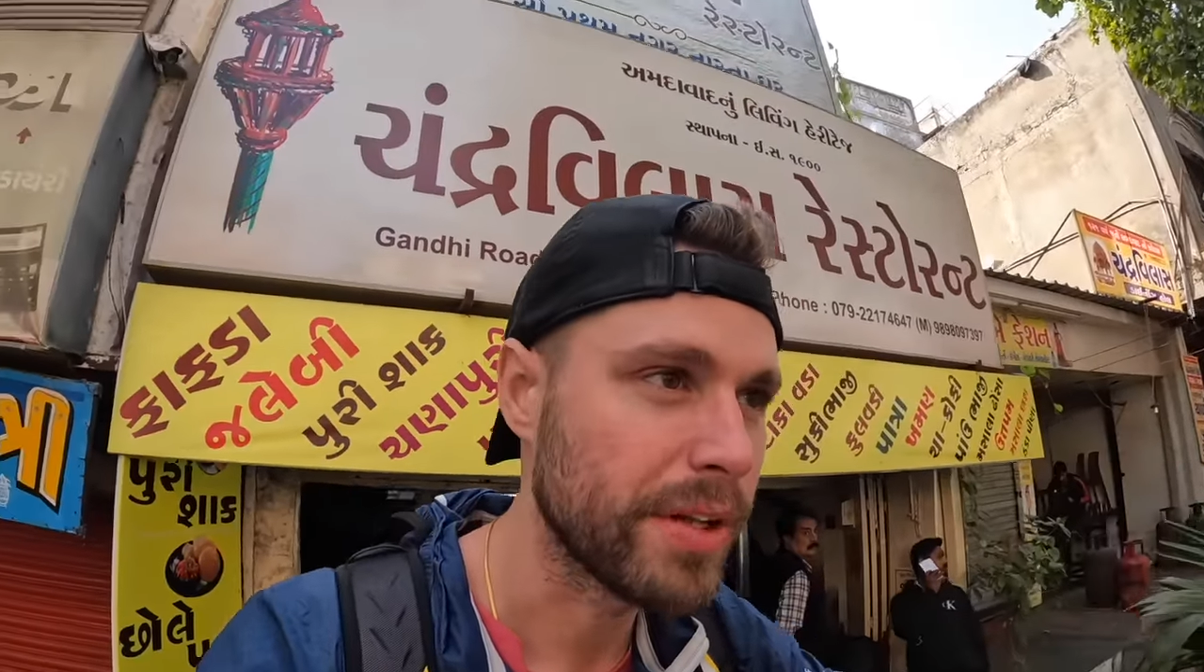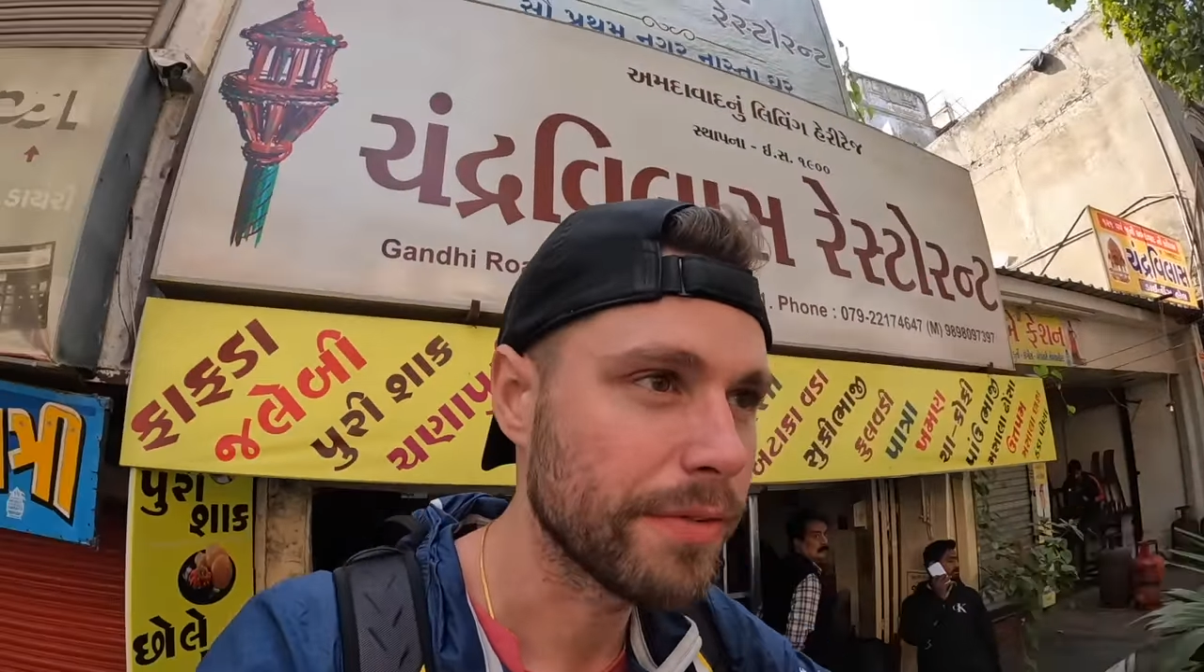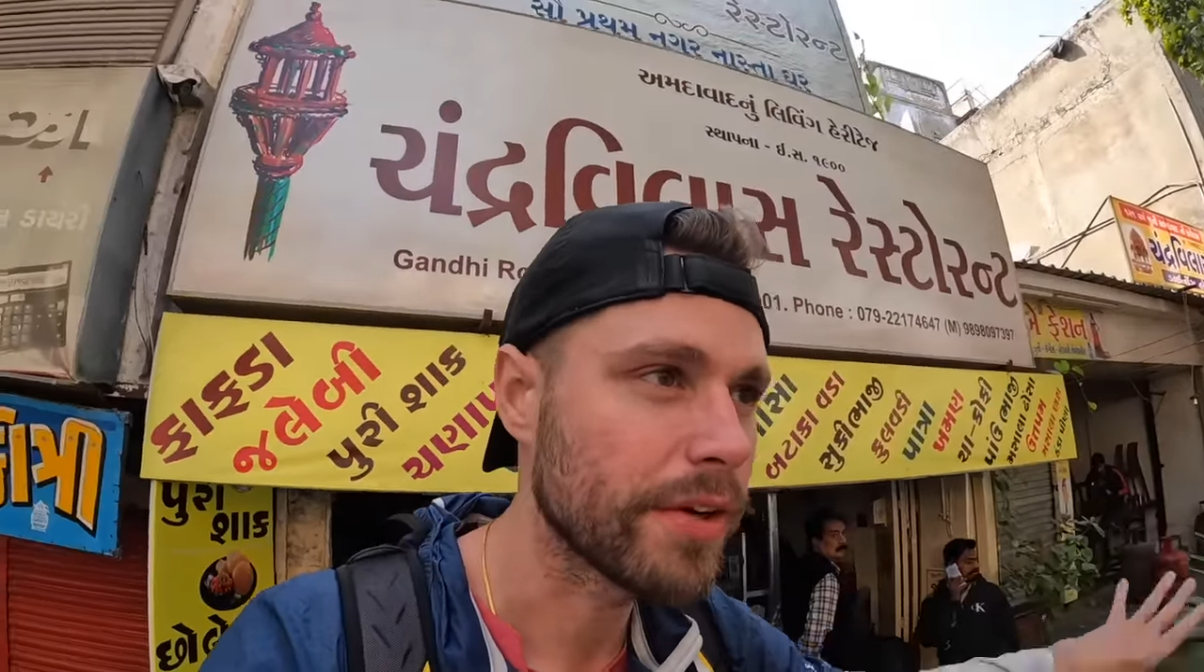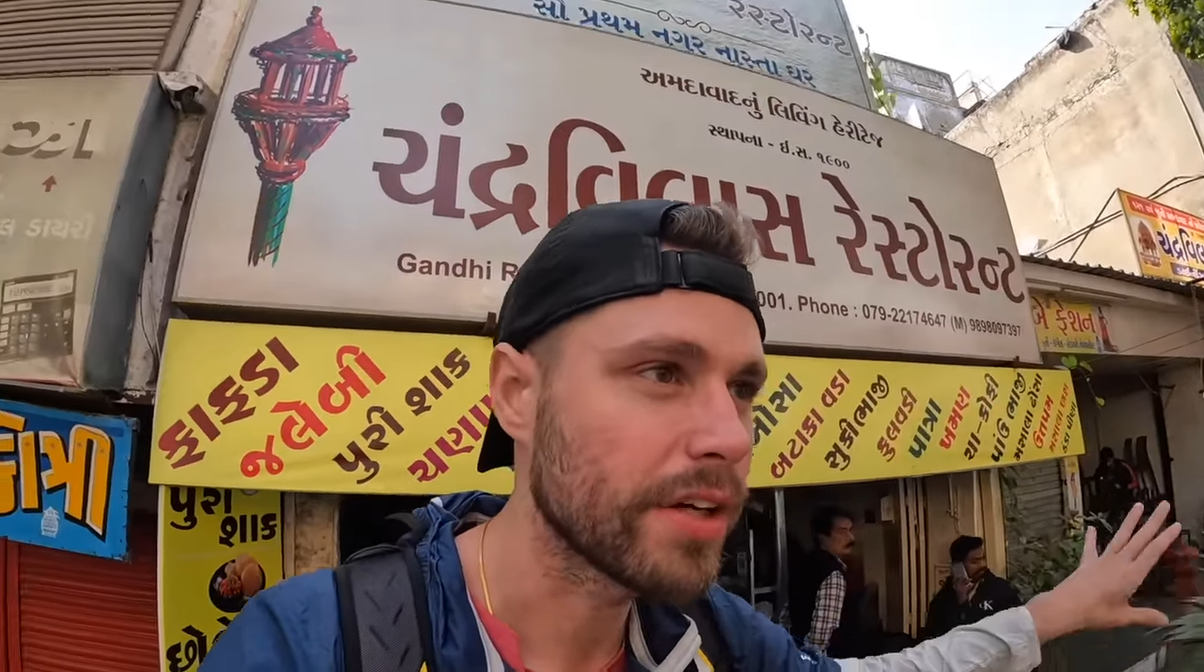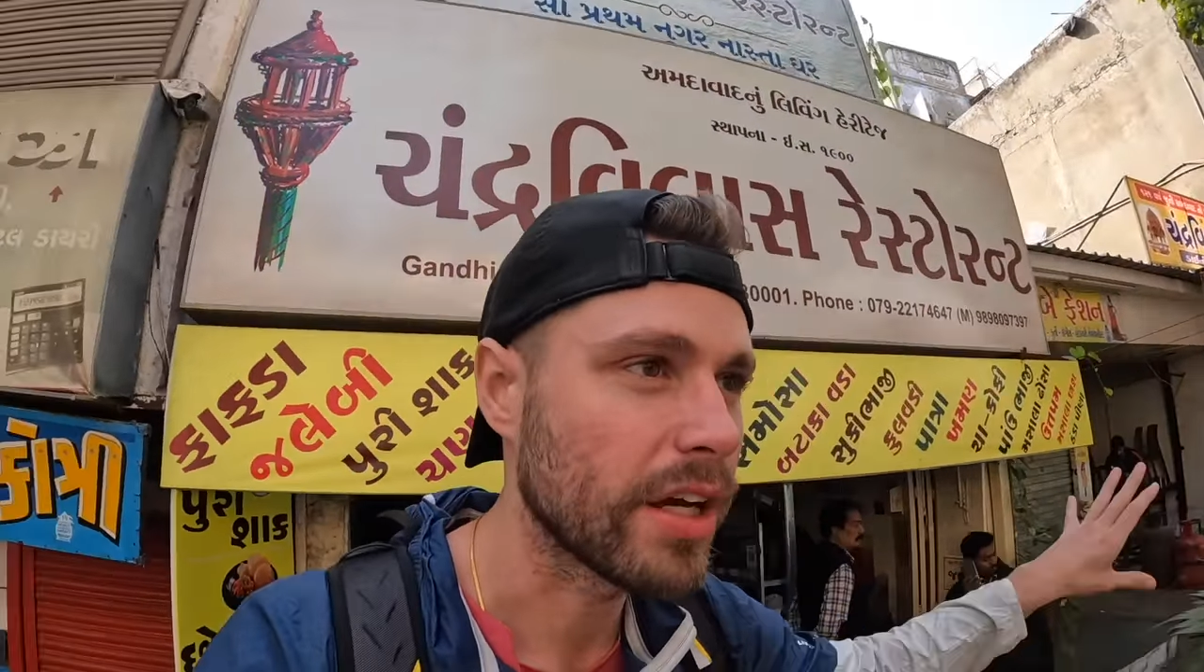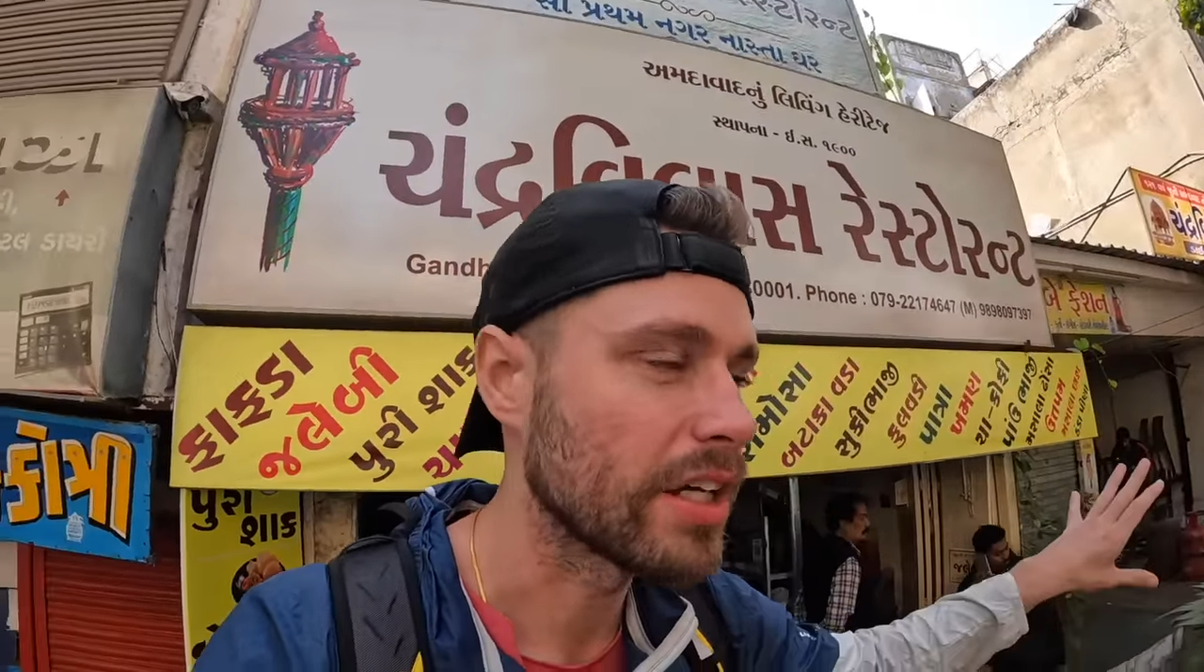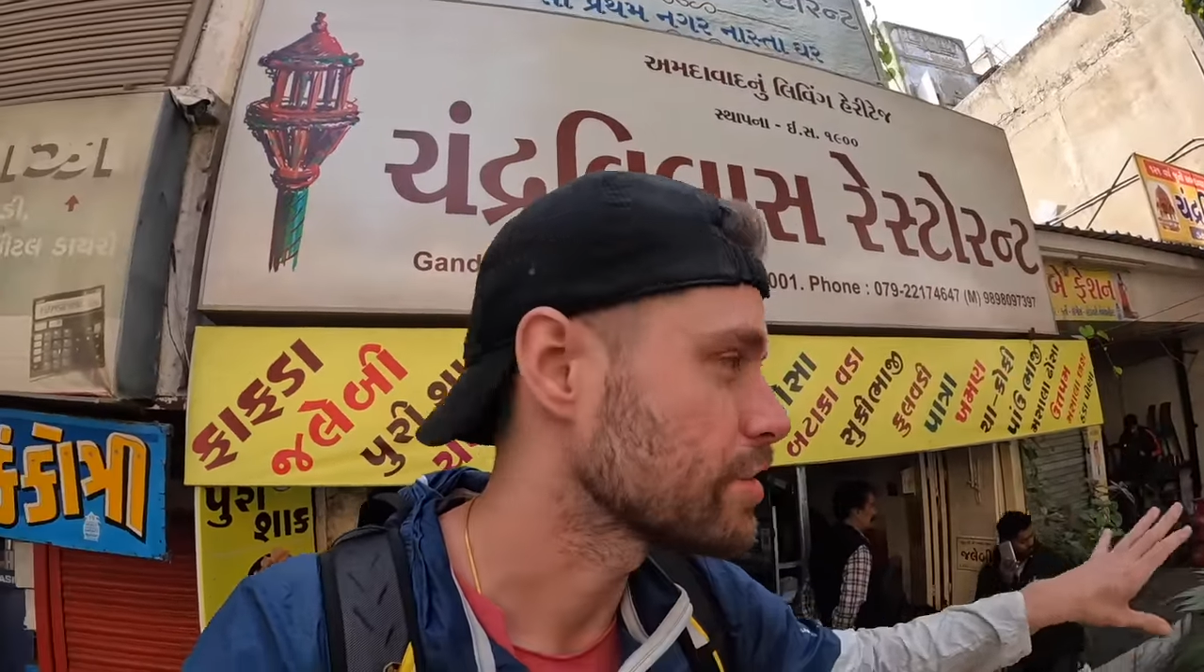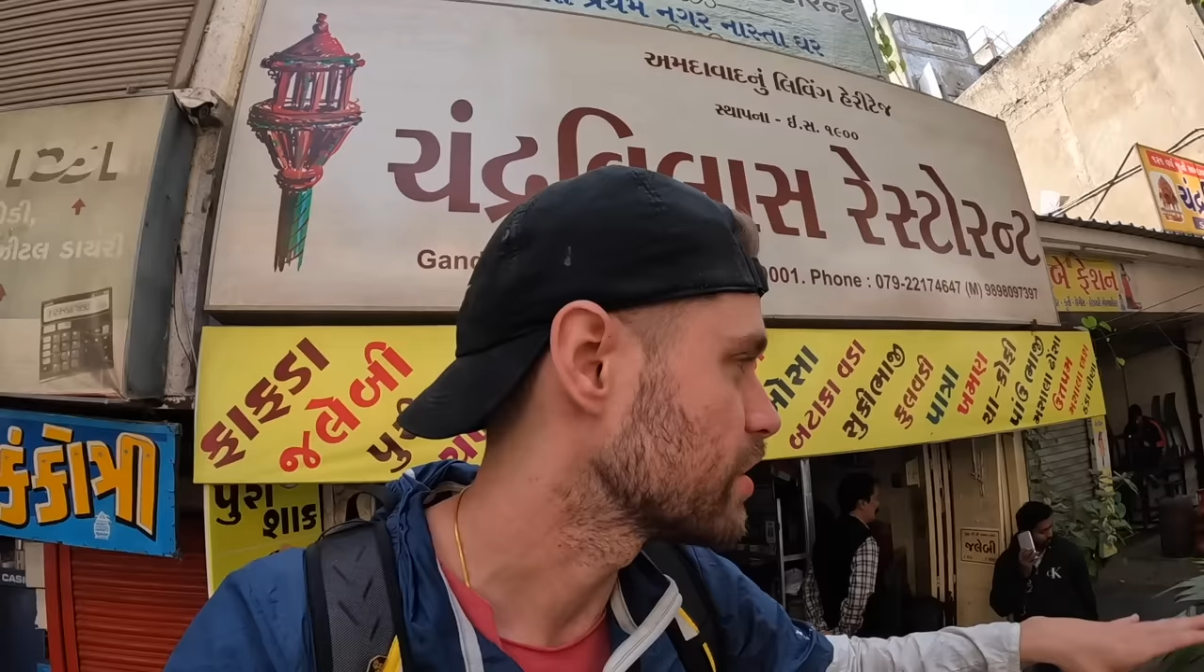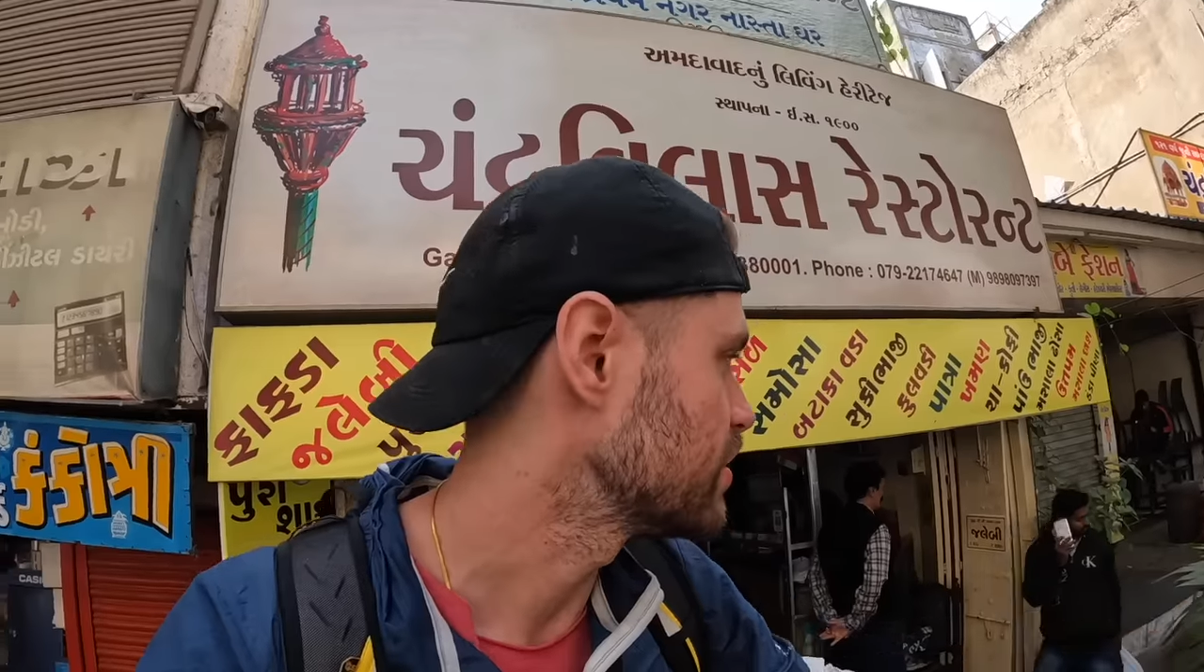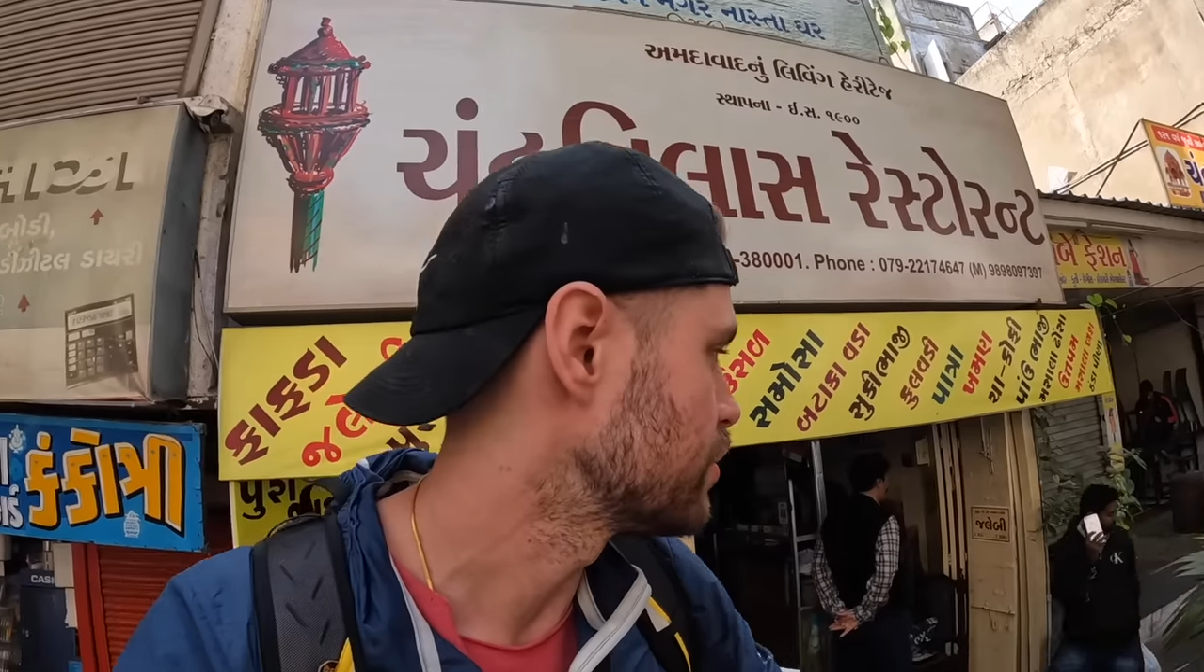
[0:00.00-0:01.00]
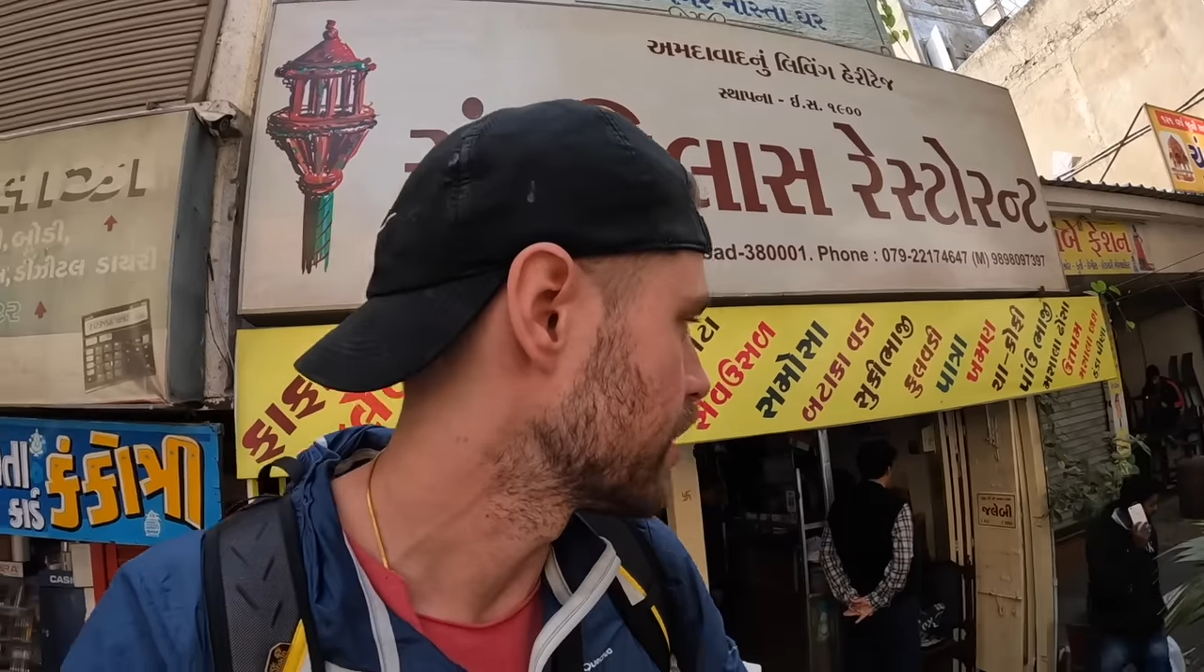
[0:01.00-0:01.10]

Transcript: different countries.